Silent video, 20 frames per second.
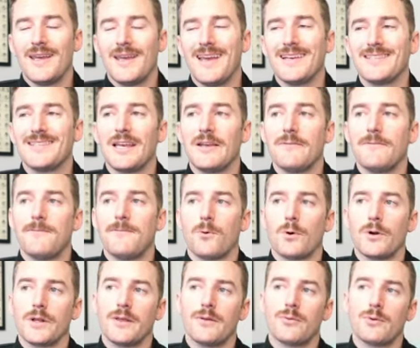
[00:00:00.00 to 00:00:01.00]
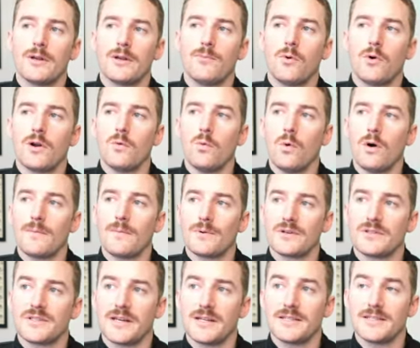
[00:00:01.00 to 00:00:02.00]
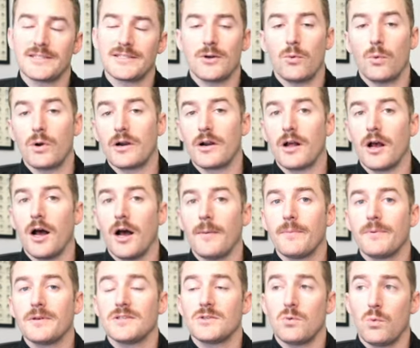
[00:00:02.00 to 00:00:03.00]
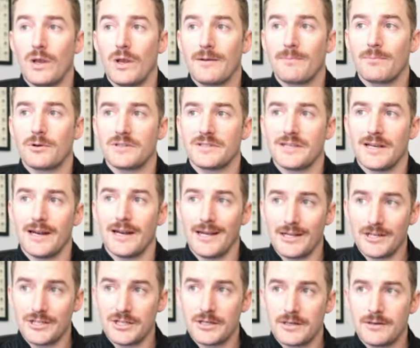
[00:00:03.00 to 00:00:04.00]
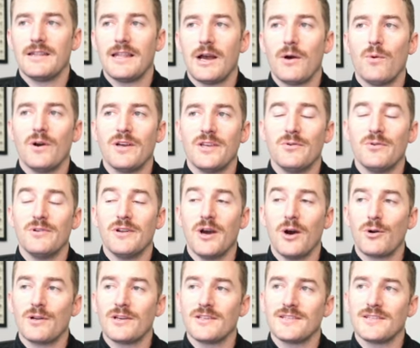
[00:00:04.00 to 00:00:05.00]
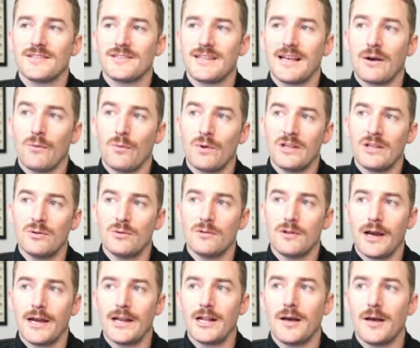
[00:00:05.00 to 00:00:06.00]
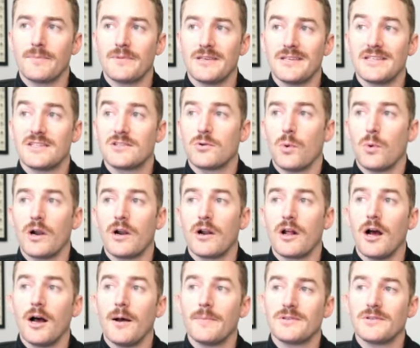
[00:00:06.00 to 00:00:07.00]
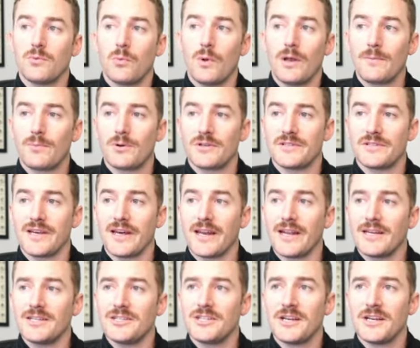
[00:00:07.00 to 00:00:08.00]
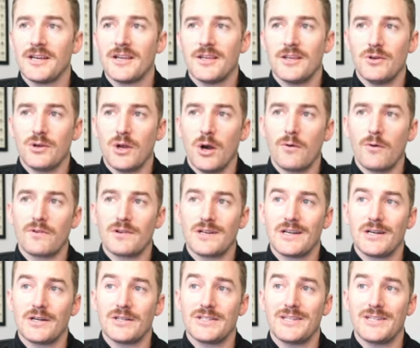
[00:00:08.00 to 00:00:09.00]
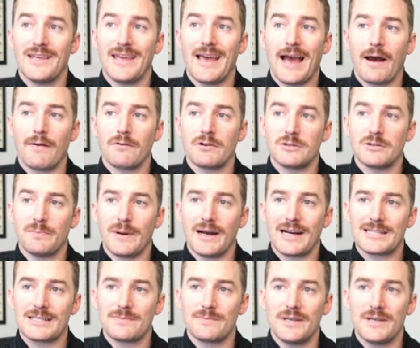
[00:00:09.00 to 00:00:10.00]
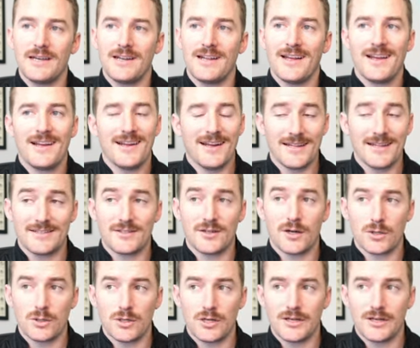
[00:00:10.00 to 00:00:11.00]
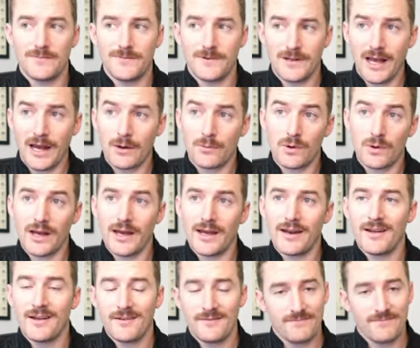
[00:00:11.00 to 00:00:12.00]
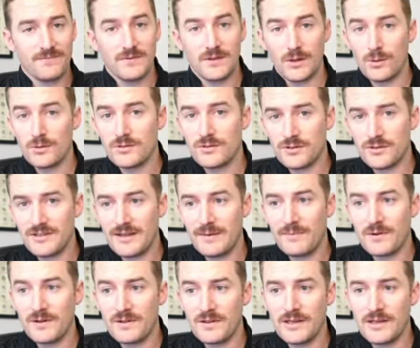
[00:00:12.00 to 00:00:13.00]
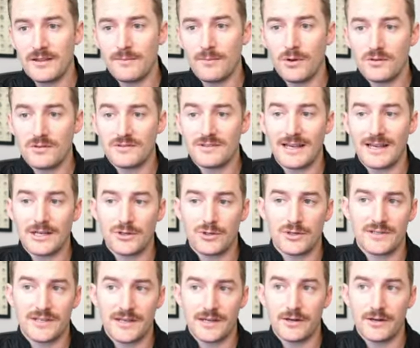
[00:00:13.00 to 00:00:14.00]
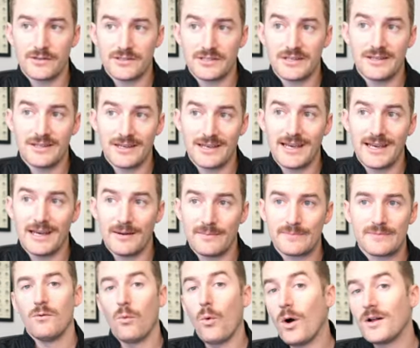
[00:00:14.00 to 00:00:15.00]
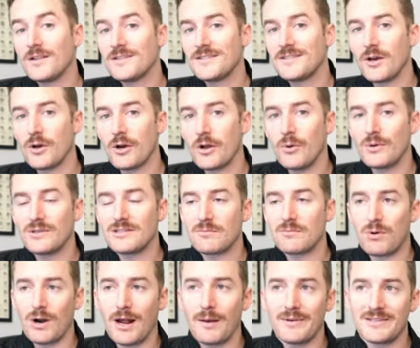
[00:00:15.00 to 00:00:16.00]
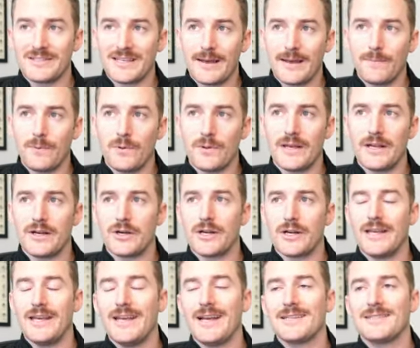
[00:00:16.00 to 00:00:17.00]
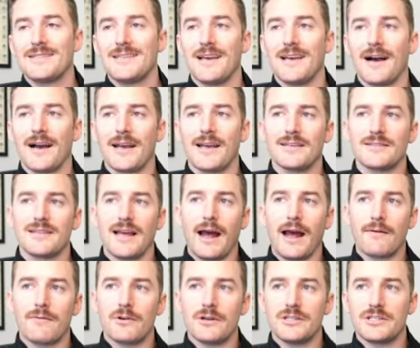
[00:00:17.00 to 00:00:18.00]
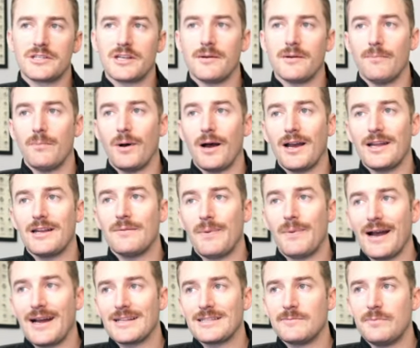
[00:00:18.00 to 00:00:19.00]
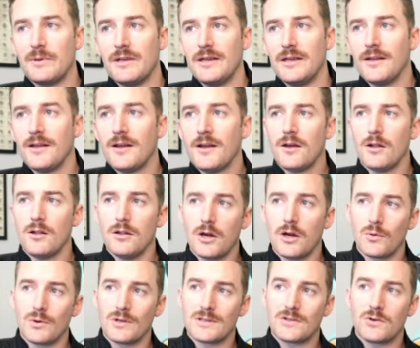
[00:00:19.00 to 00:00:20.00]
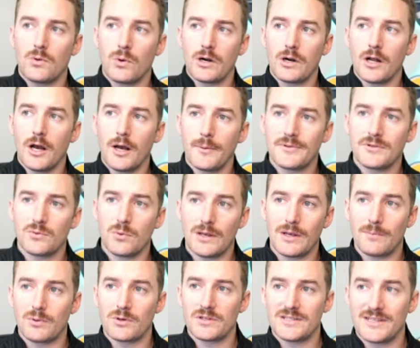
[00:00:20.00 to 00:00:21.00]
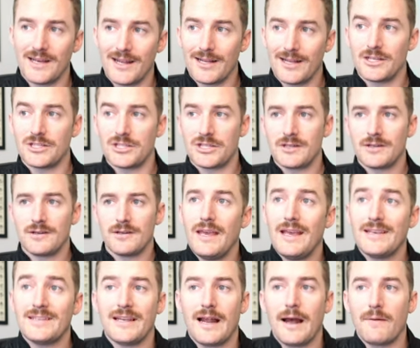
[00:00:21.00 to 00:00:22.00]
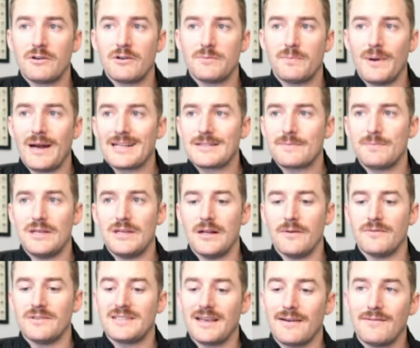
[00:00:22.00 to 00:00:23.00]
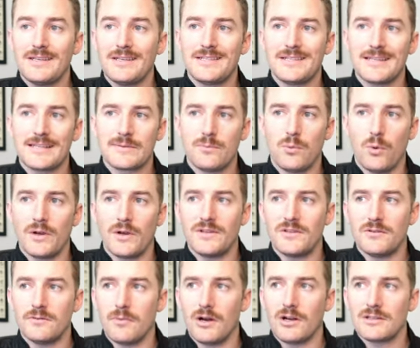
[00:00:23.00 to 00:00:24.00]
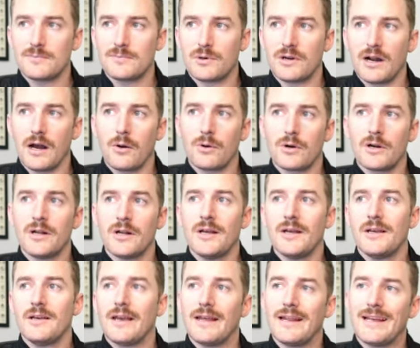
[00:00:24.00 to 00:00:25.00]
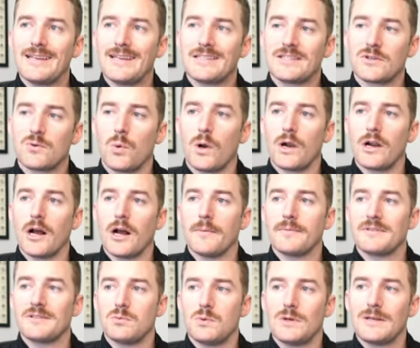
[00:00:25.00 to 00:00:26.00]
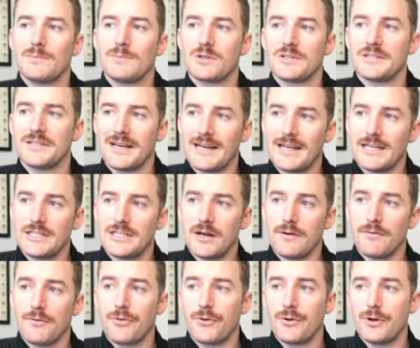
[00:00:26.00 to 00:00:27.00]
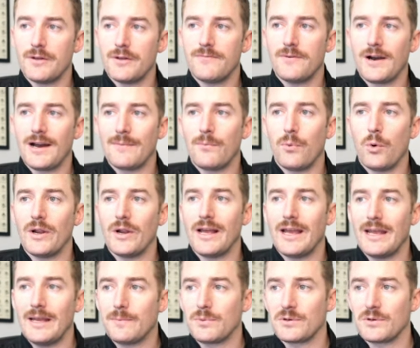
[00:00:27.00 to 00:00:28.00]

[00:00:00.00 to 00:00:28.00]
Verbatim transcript: He has a 43.1% squared up swing percentage. Now, what you notice is that when you line up the squared up swing percentage, you go over here to the average bat speed and start looking for that red, those are typically the most dangerous hitters in the game. Juan Soto is the prime example here. He has the highest average combined bat speed along with squared up swing percentage. He has an average bat speed of 76.2 miles per hour, and a squared up swing percentage of 35.8%.